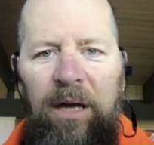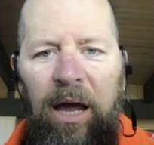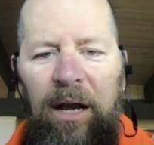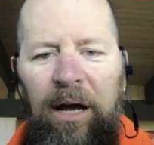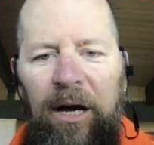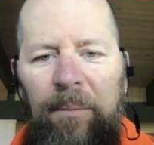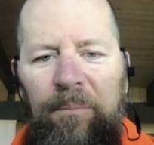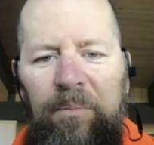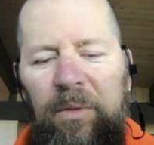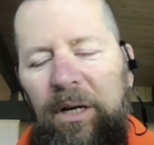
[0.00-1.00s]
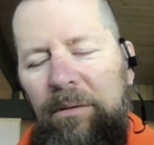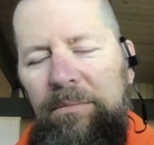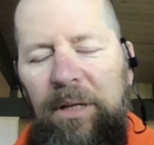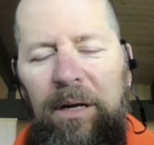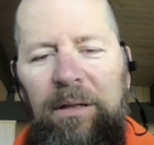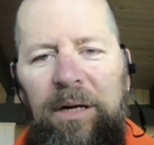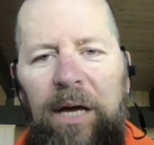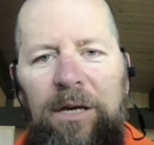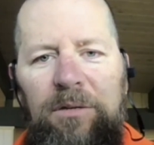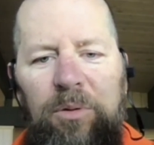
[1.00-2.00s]
And the
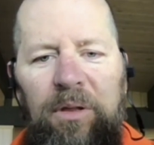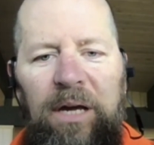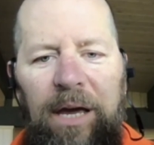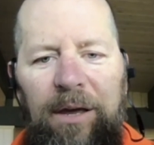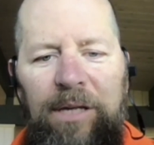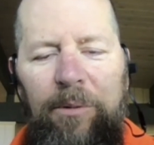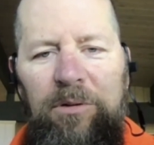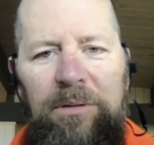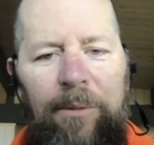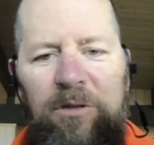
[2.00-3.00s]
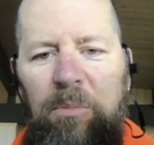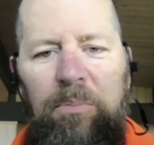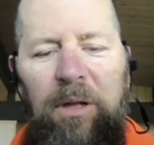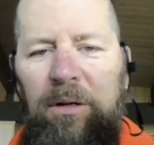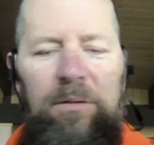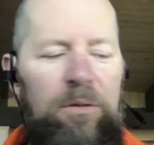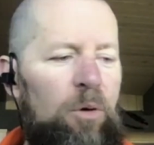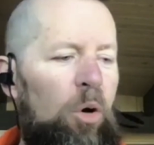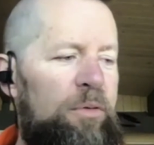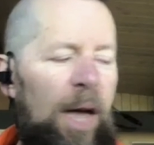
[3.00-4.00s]
Yankees were the Yankees. That was the
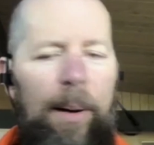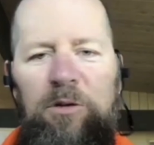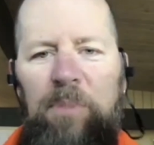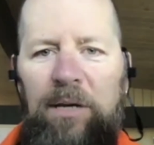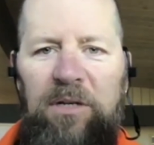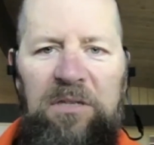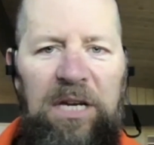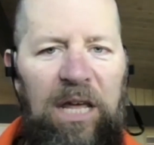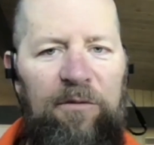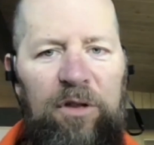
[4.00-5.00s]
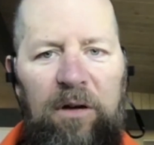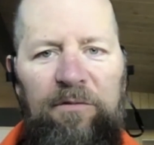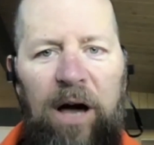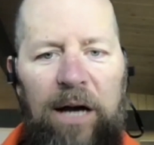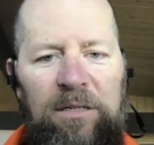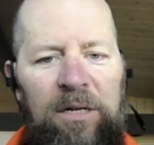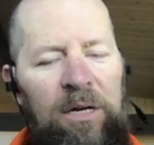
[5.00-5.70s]
whole time I was basically TDing for the Fox.